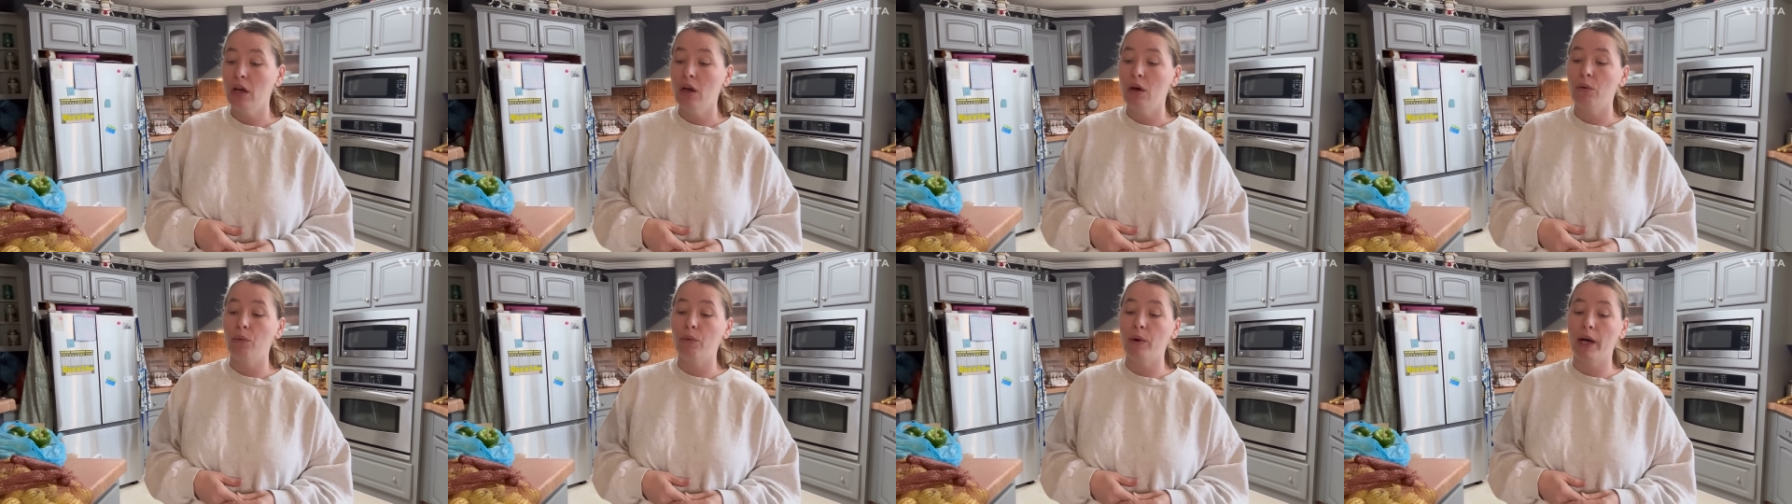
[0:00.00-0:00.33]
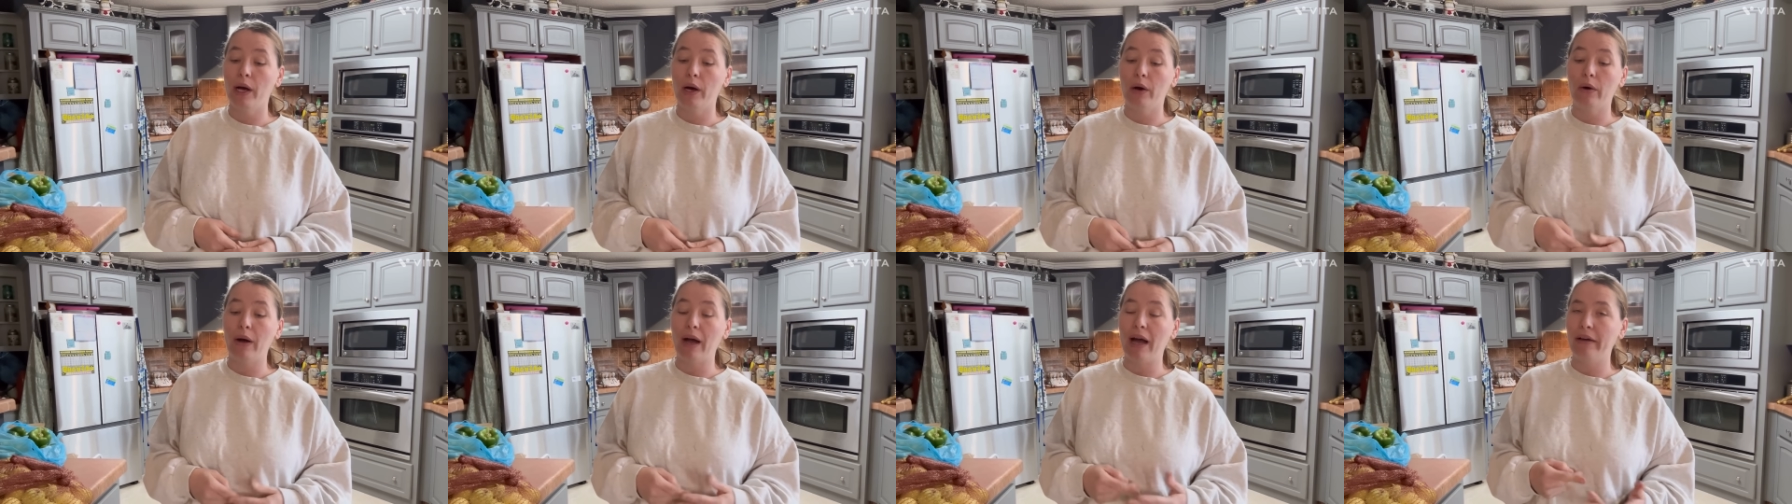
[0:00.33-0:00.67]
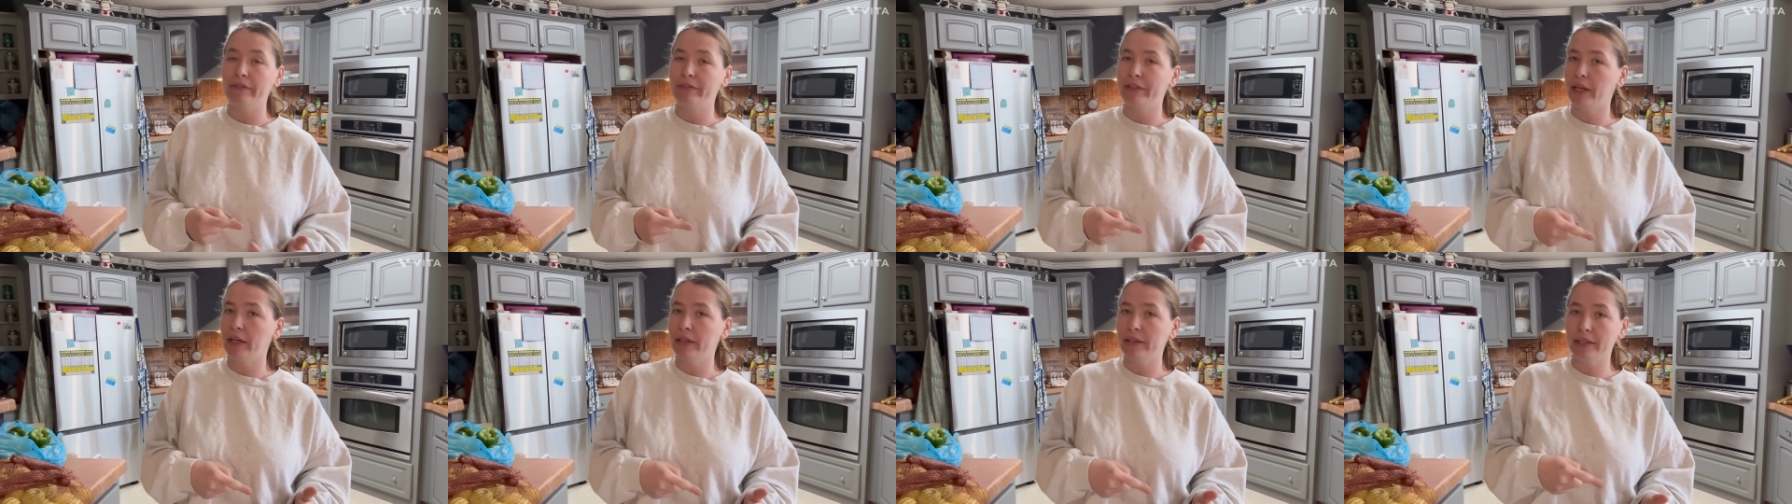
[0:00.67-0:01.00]
Well, I've
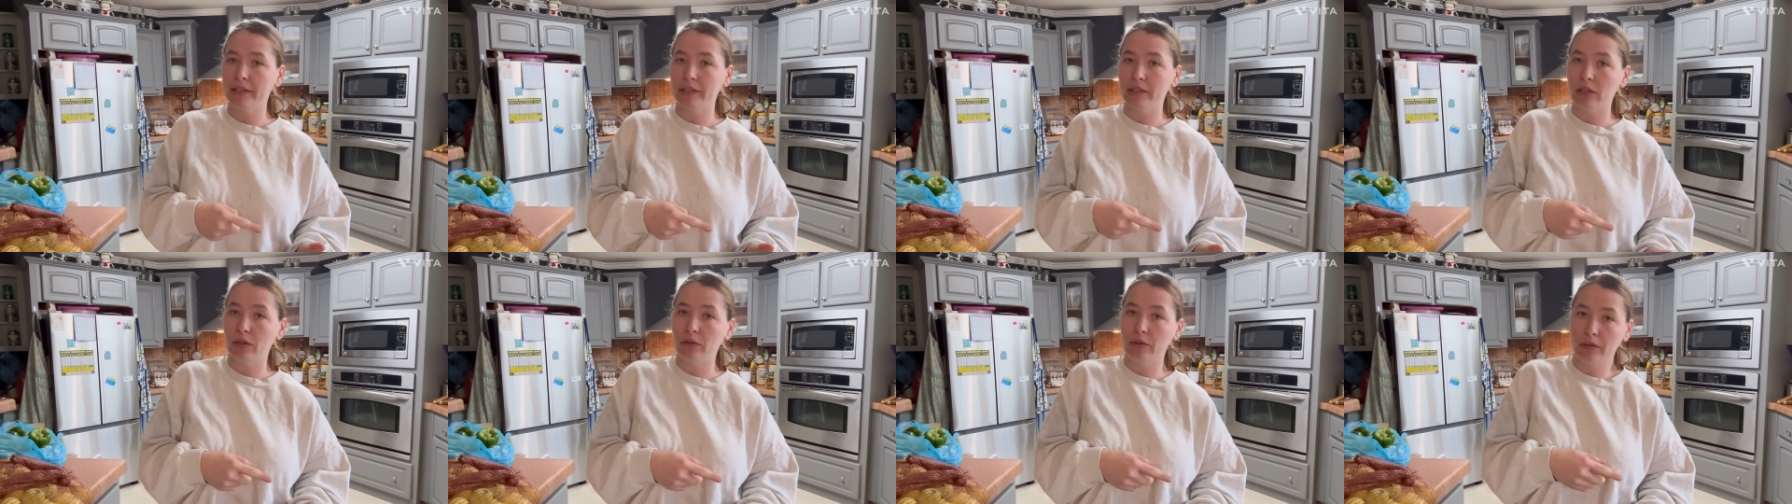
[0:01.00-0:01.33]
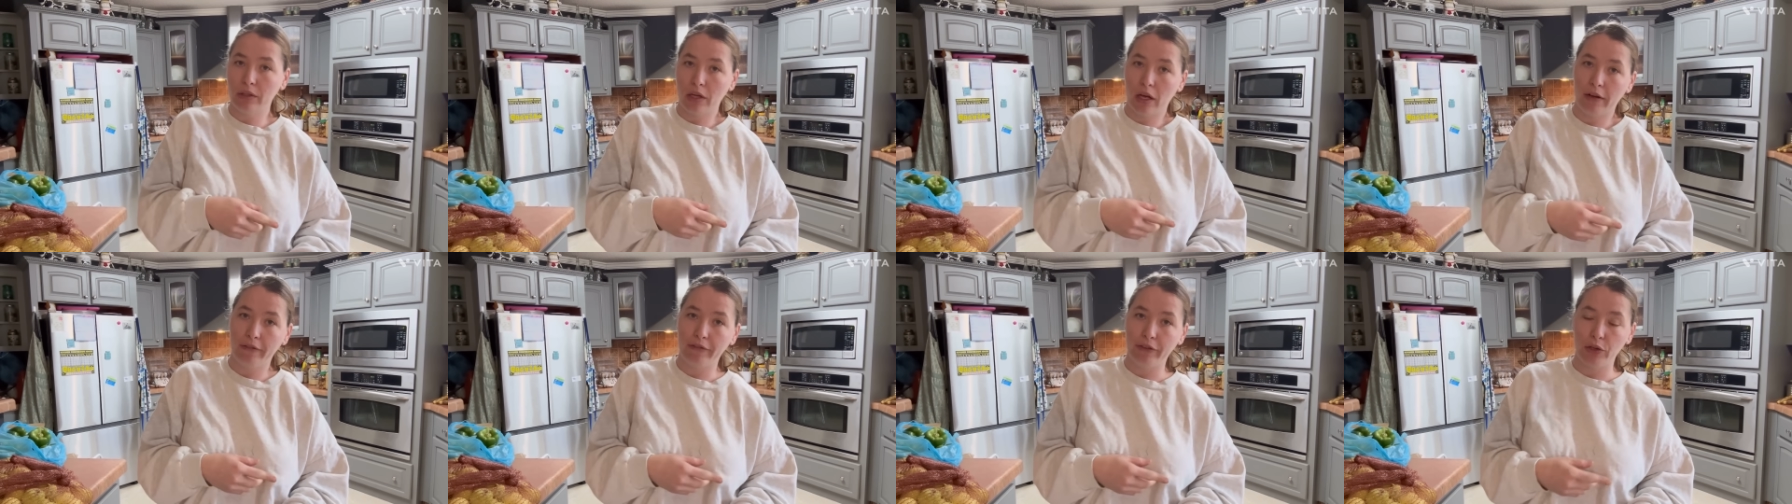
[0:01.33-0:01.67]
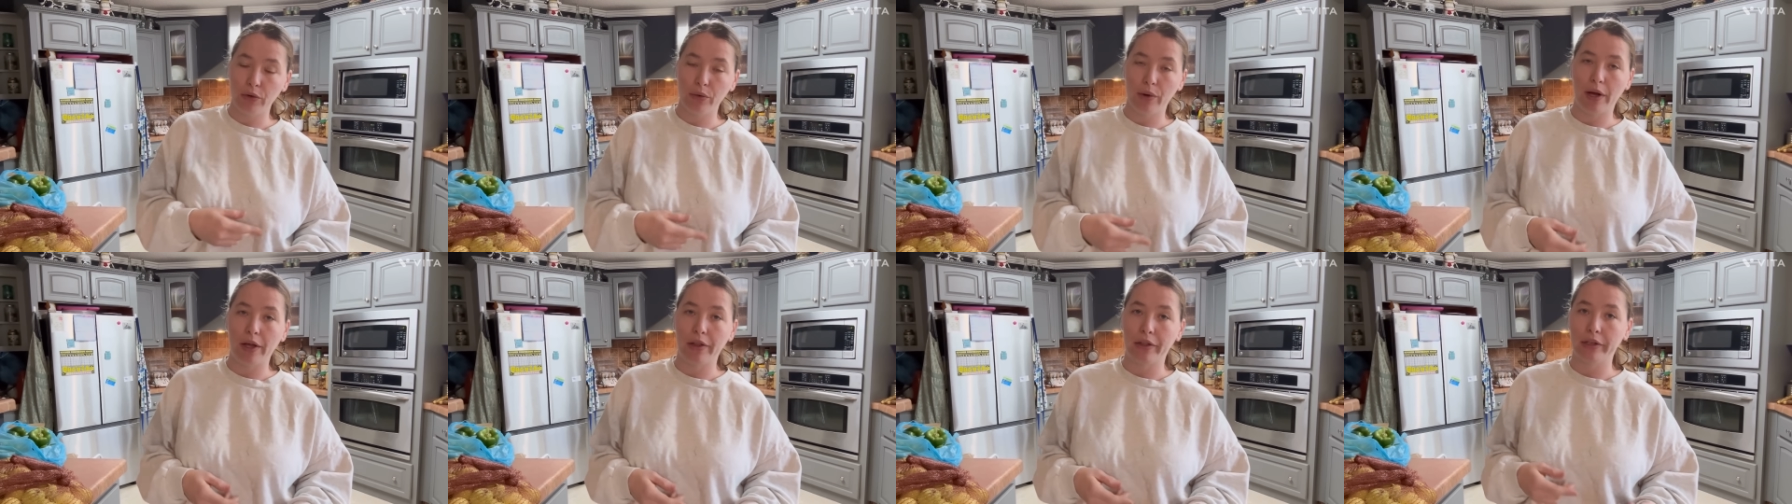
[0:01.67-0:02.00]
done this on a few
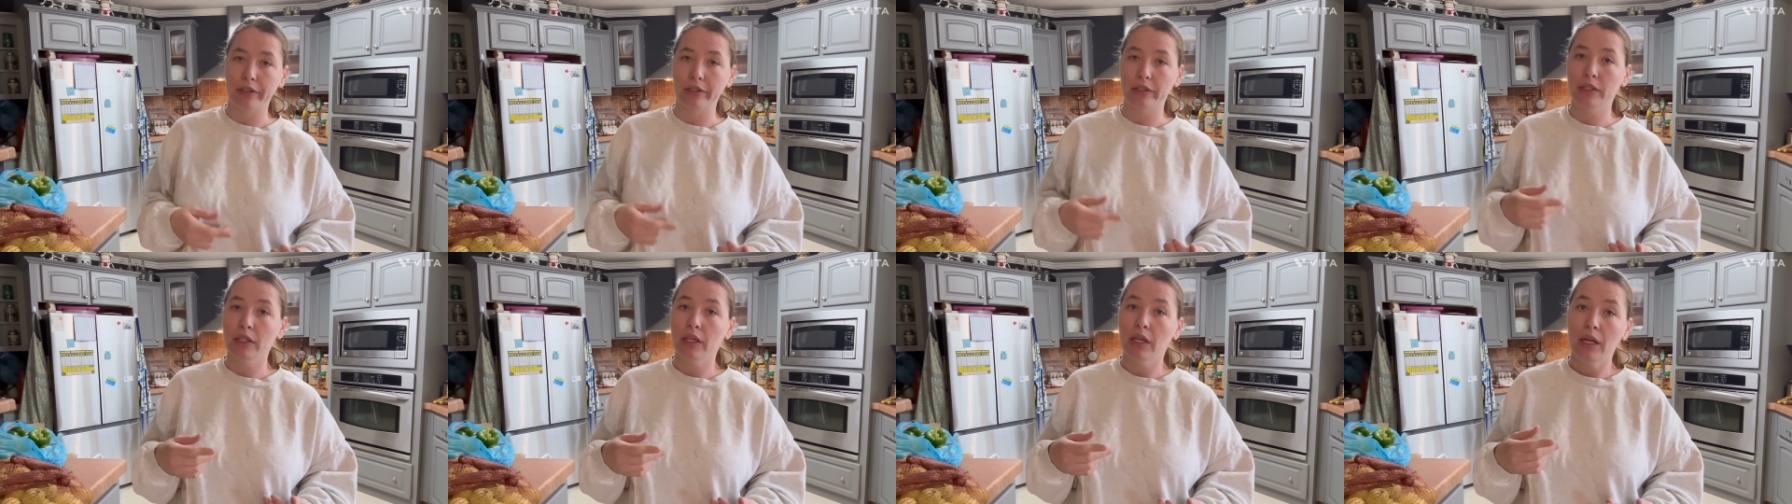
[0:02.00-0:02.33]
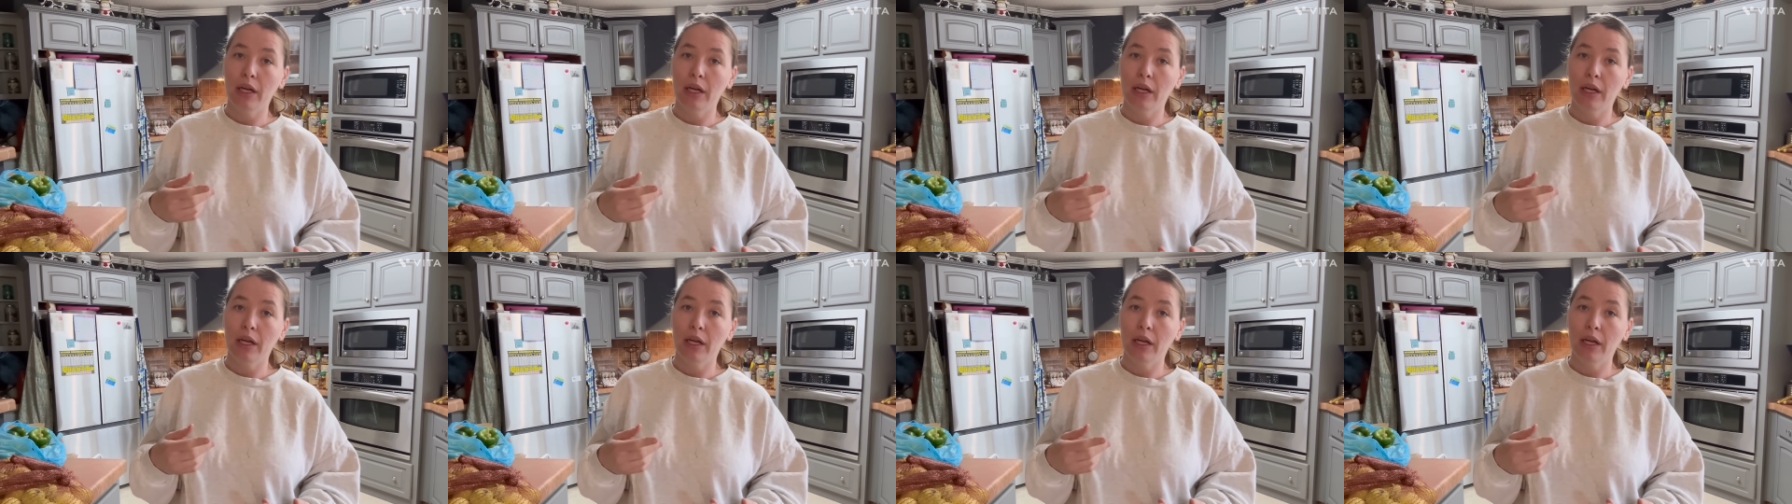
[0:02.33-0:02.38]
others,